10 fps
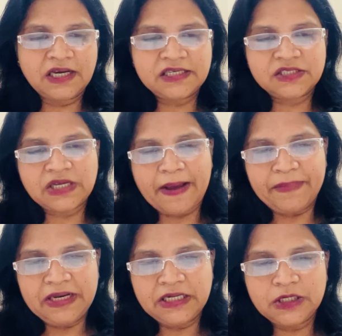its
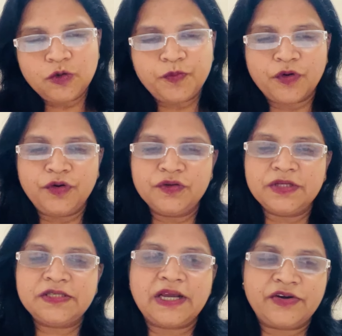ability to produce
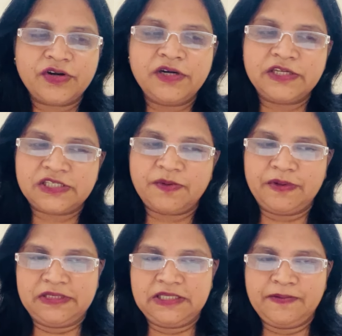a central
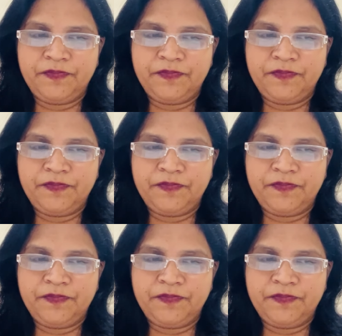disturbance.